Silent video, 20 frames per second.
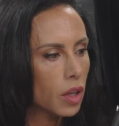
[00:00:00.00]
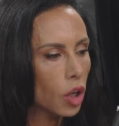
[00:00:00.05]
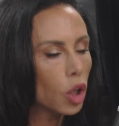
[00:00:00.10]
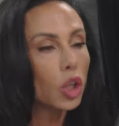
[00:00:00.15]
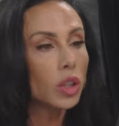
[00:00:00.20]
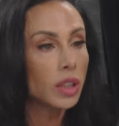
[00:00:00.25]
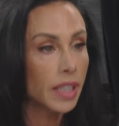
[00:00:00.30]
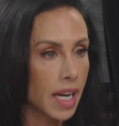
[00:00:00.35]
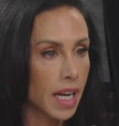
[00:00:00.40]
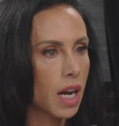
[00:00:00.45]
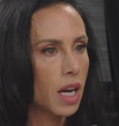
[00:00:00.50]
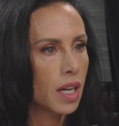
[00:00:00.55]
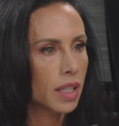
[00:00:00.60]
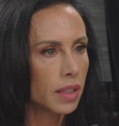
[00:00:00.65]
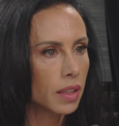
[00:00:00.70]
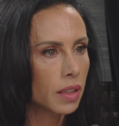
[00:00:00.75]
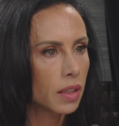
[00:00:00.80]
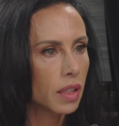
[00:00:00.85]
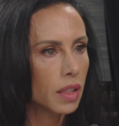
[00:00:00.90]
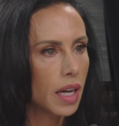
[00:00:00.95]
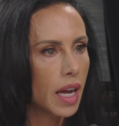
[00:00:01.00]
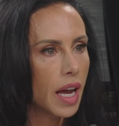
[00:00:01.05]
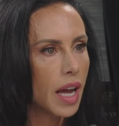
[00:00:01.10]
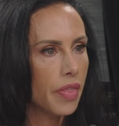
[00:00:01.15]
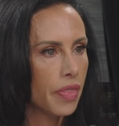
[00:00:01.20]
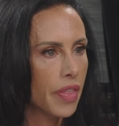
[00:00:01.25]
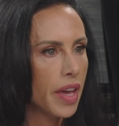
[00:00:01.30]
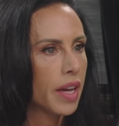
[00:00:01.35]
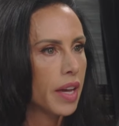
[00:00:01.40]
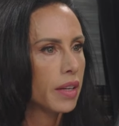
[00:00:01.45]
early on, yeah.
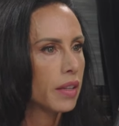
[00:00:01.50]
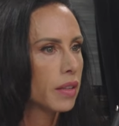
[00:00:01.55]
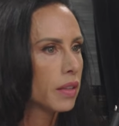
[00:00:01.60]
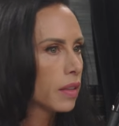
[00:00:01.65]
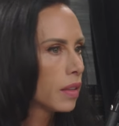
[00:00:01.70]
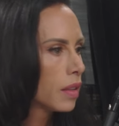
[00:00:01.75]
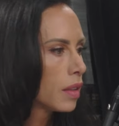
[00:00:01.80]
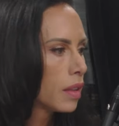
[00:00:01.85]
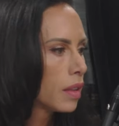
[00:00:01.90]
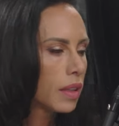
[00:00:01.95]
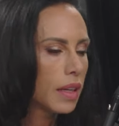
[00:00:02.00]
and then?